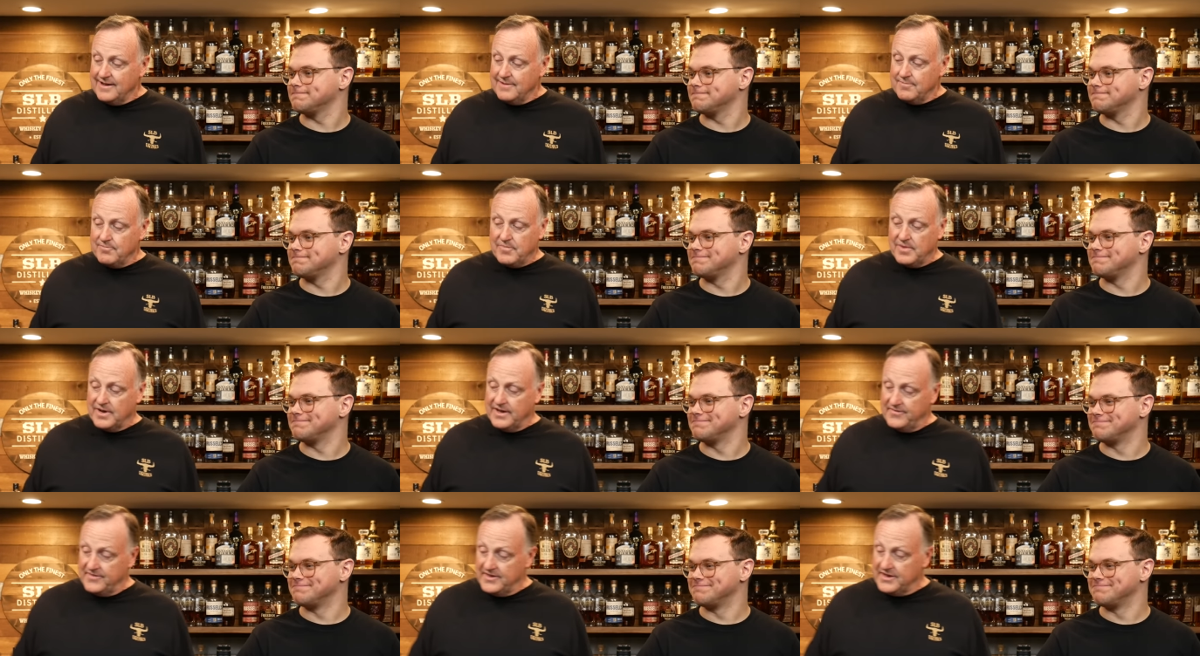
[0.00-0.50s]

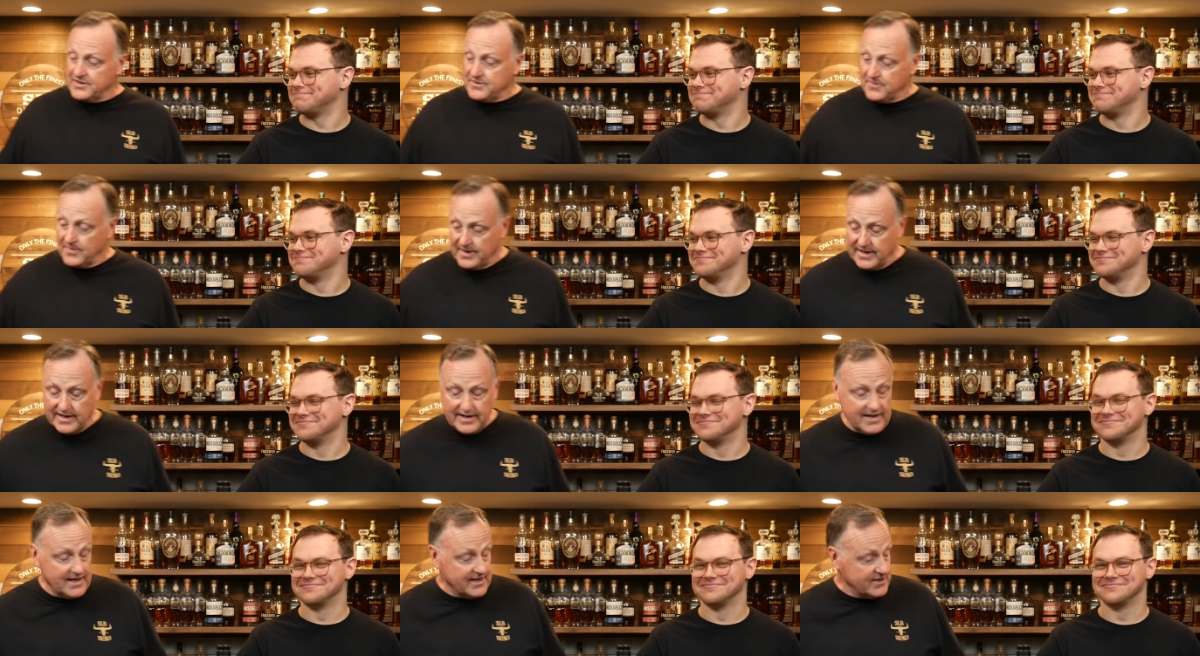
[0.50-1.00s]
Speaker 1: But this one,
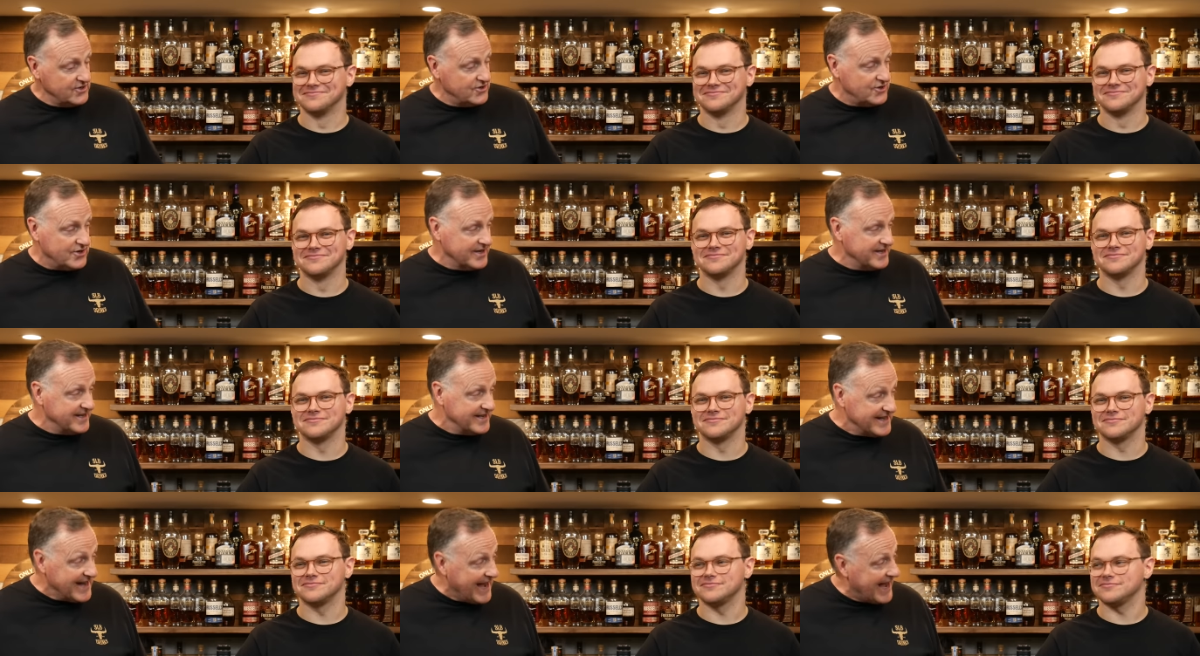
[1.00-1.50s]
it
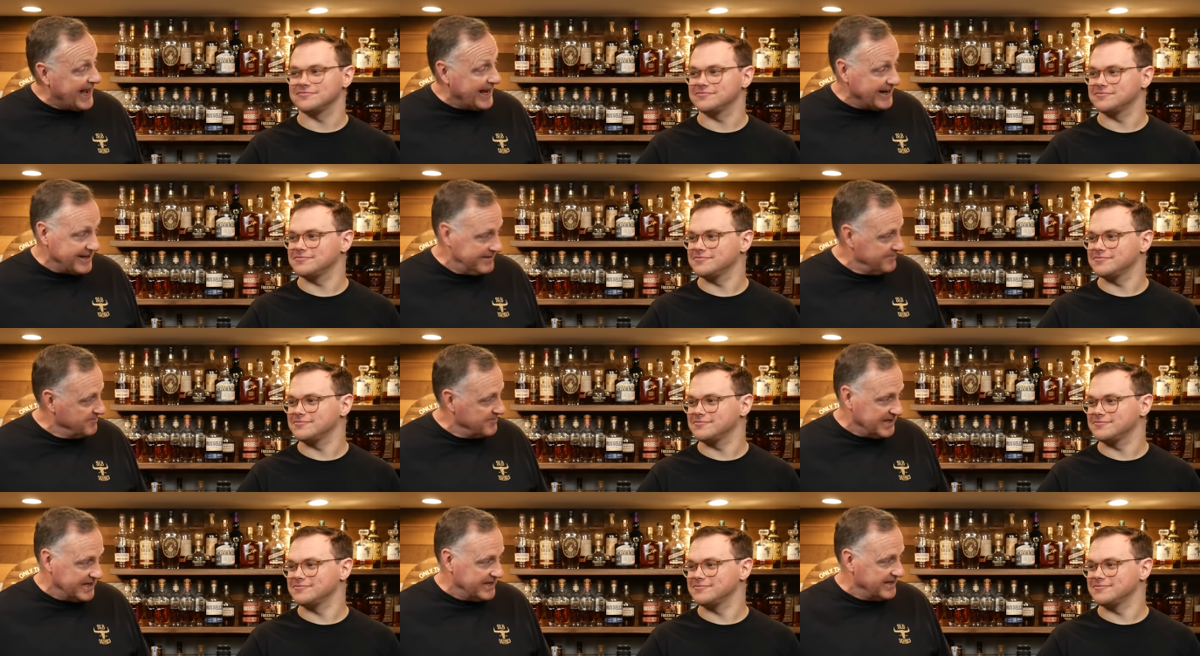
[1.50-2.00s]
could
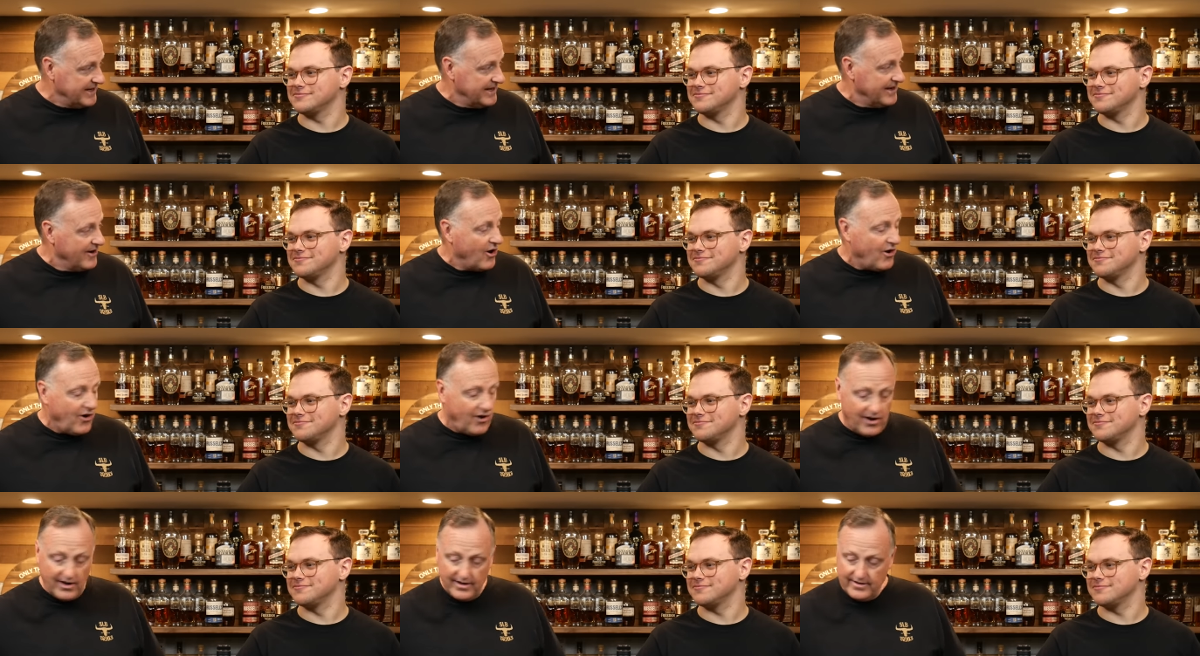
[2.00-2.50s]
not be
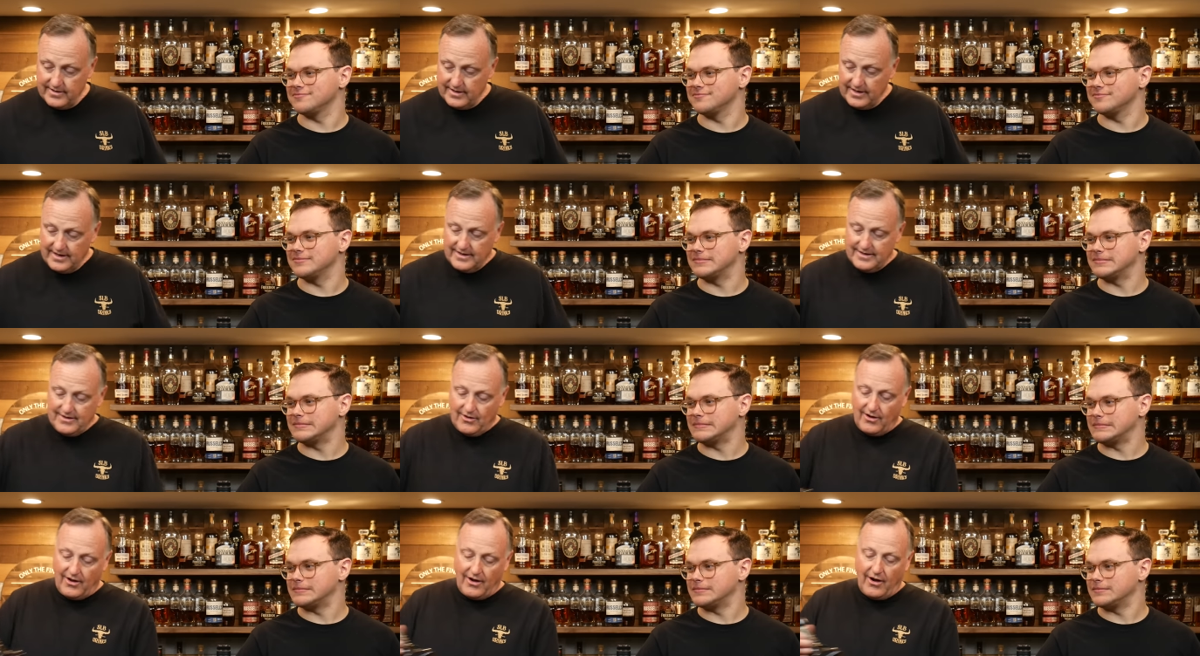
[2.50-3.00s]

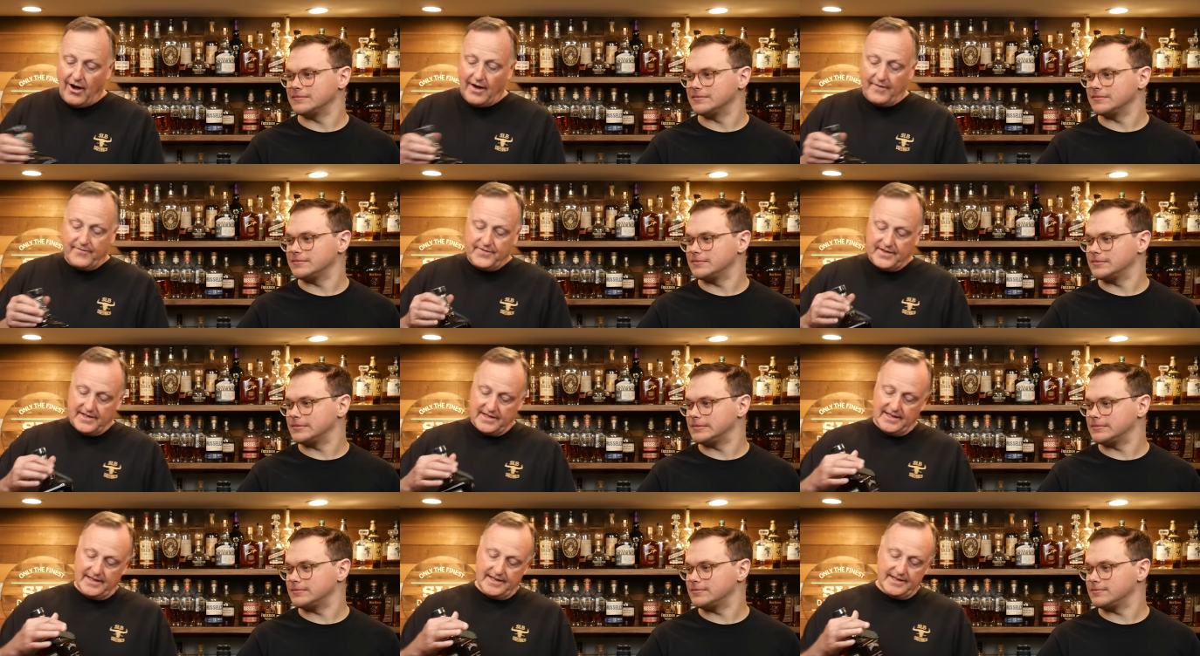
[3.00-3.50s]
off
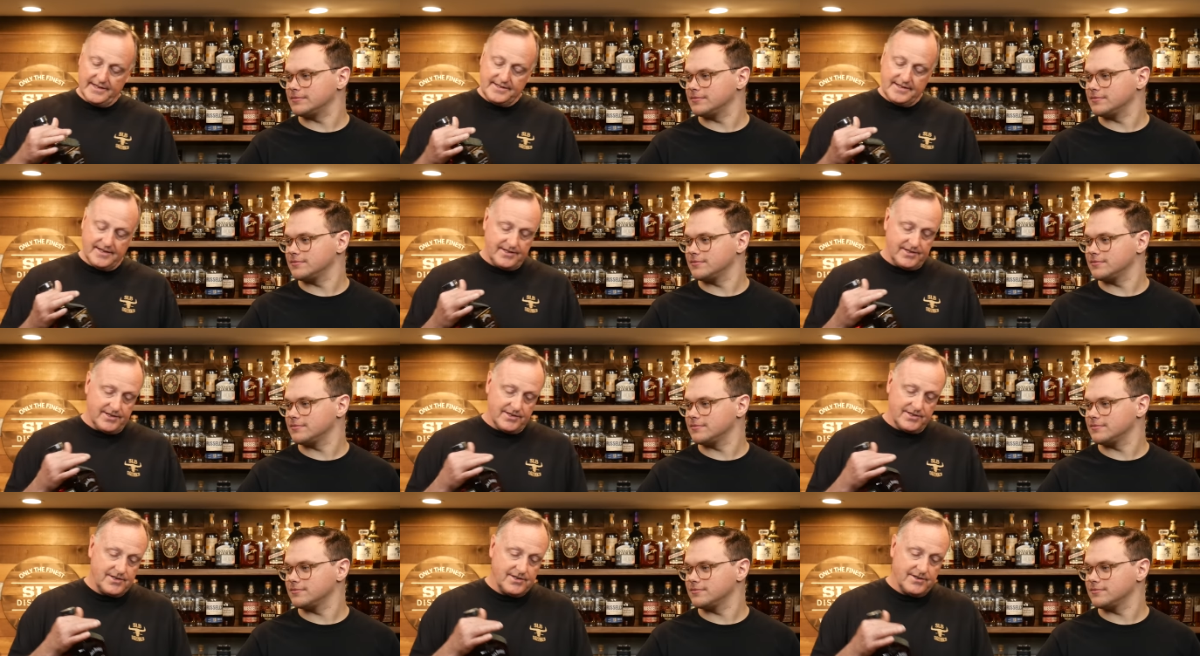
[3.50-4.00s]
the list. It
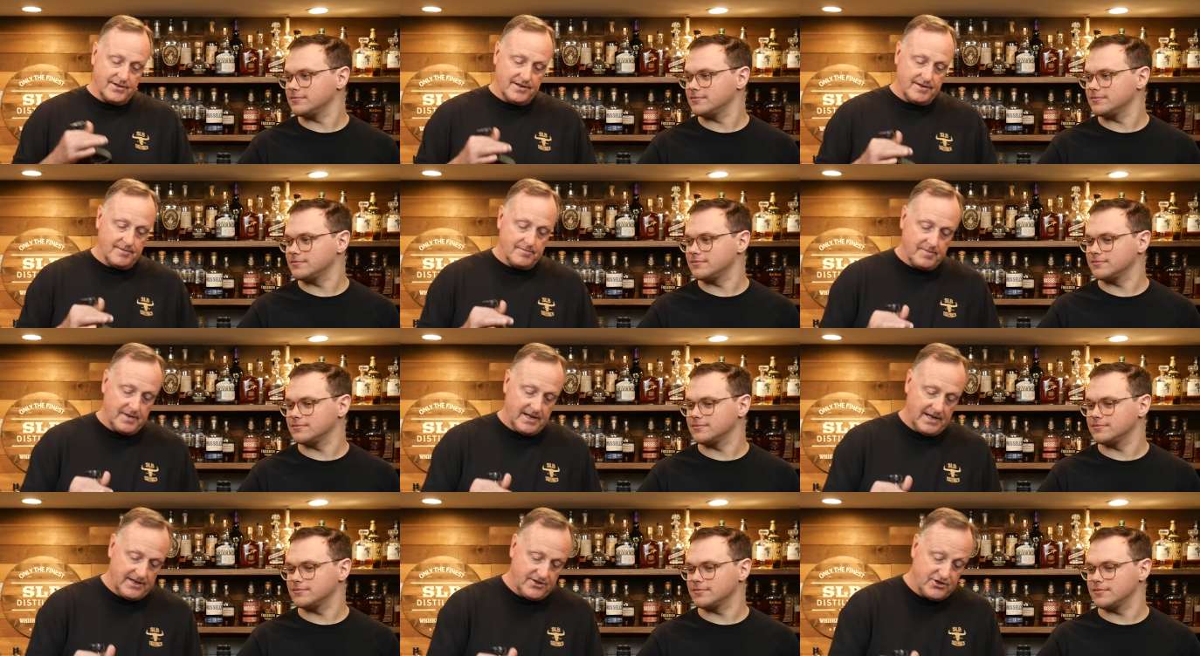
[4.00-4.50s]
just couldn't
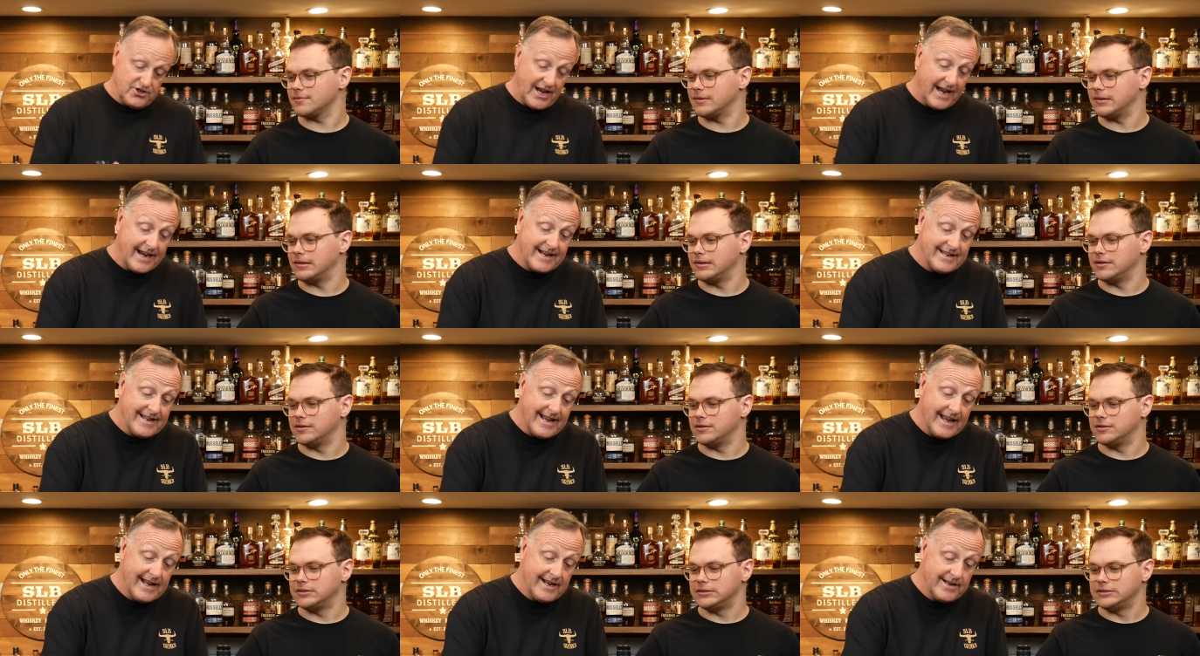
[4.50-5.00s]
be. Jack
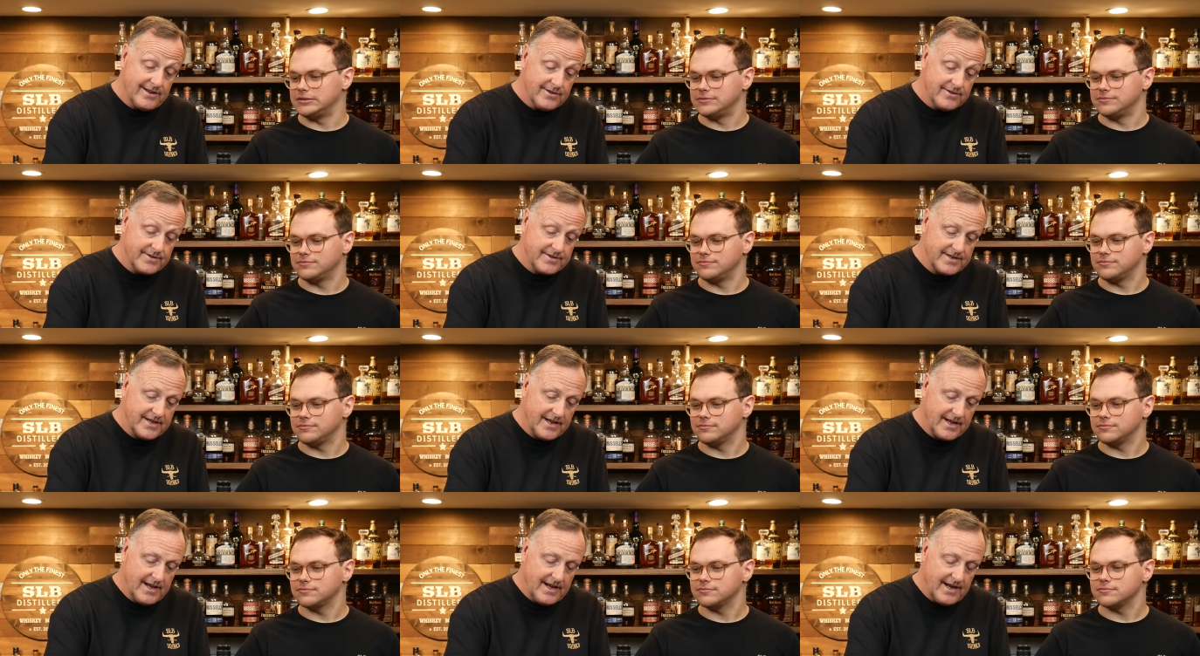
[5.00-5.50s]
Daniels,